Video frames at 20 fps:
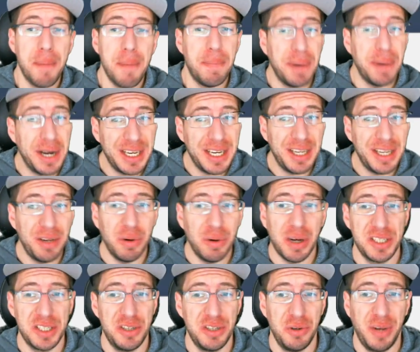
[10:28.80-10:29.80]
but you
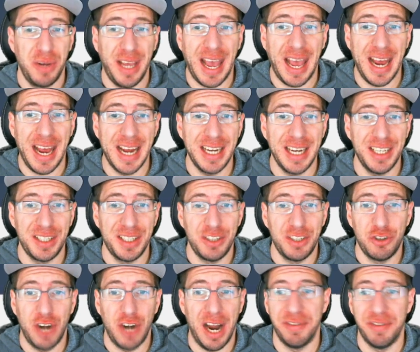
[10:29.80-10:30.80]
also can't
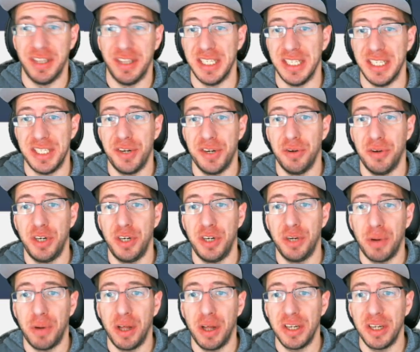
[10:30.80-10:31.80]
craft this, so you're
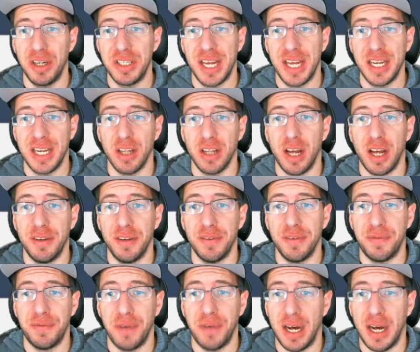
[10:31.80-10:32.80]
probably going to get a lot
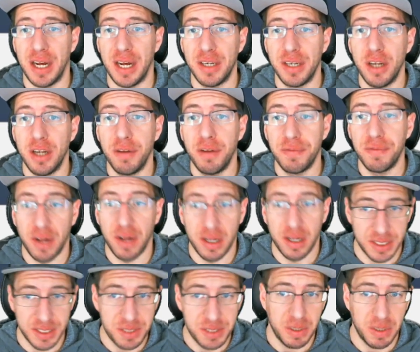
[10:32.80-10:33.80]
of
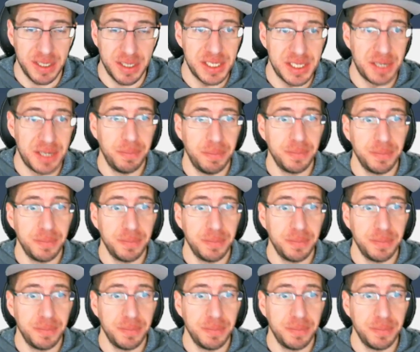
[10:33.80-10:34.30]
non-flawless ones.